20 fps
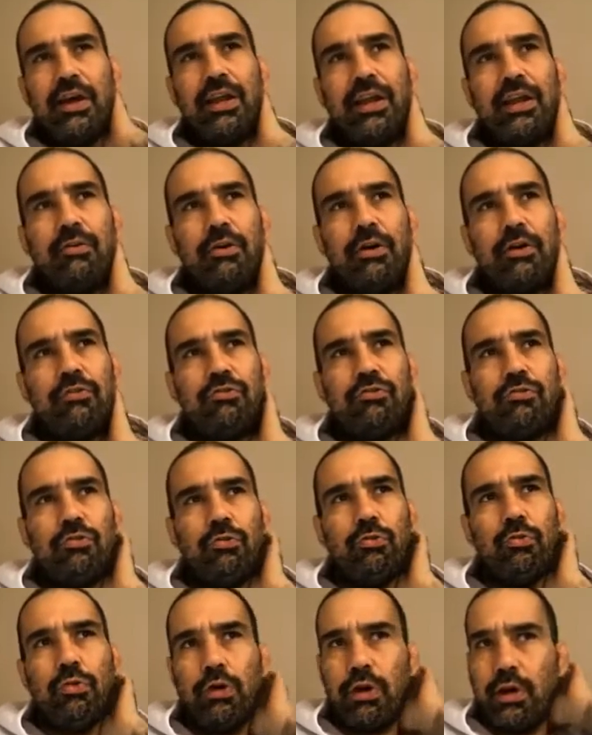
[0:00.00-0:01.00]
and I was
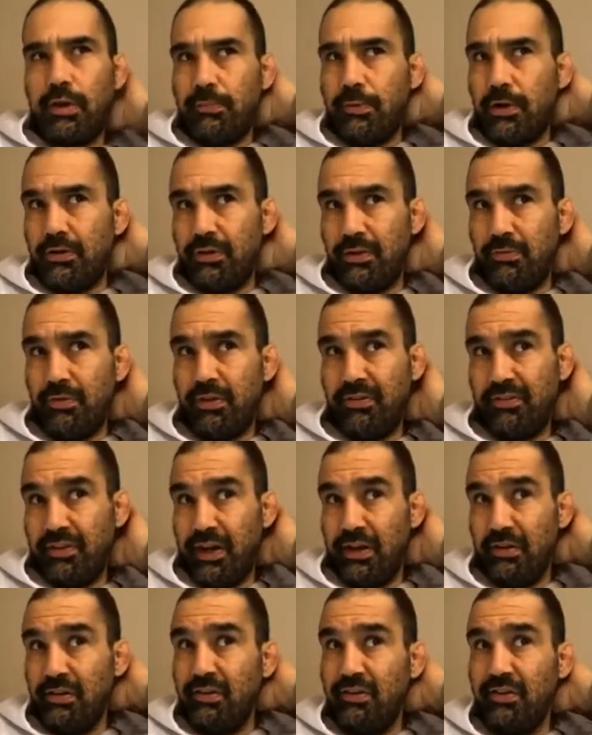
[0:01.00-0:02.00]
too worried about the
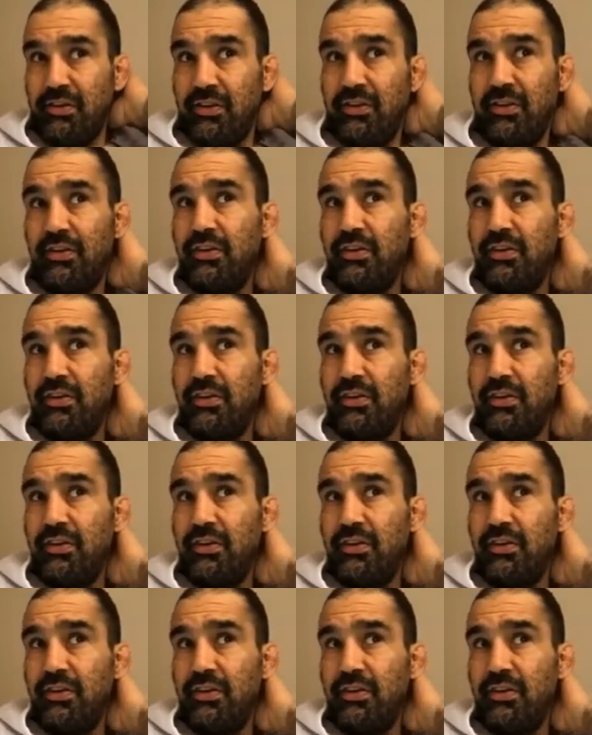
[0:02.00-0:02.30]
result.